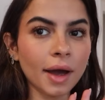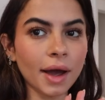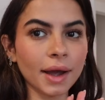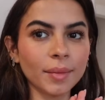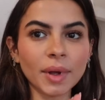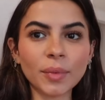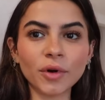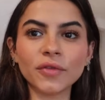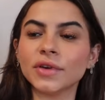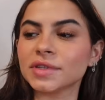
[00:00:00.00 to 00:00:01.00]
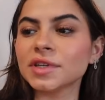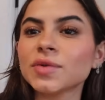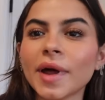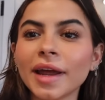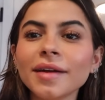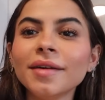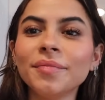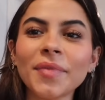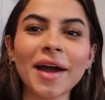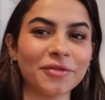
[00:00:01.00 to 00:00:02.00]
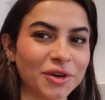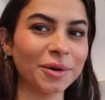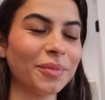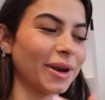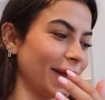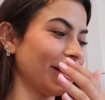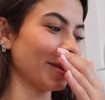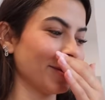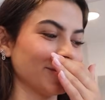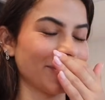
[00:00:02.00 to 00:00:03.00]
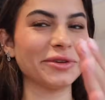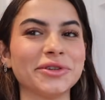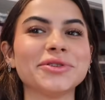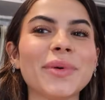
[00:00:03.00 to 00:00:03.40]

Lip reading: I am like profusely sweating after putting those sweatshirts